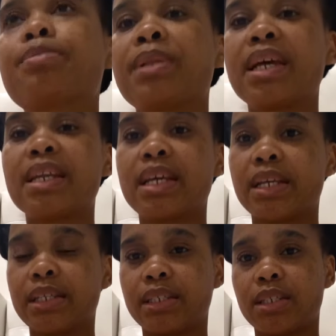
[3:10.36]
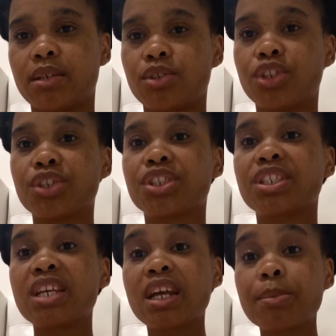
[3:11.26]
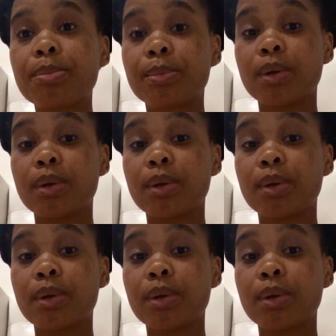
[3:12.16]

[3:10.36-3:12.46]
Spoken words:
plan is to set up